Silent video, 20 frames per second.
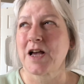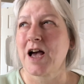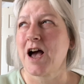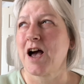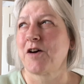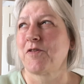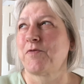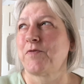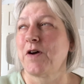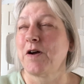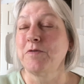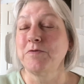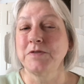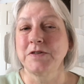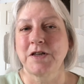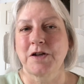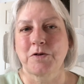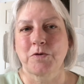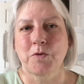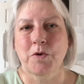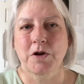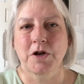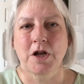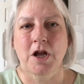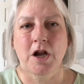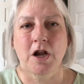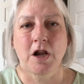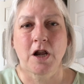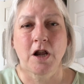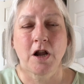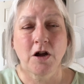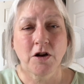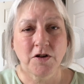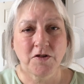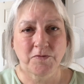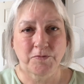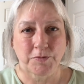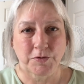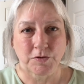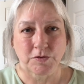I found there were a lot
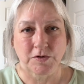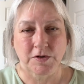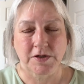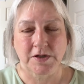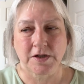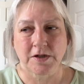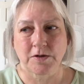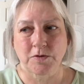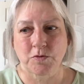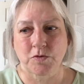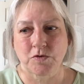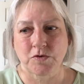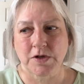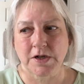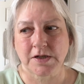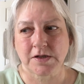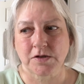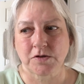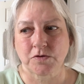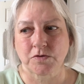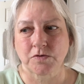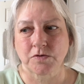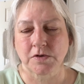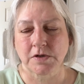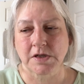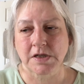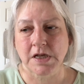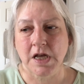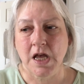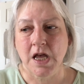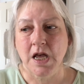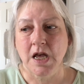of books in Waterstones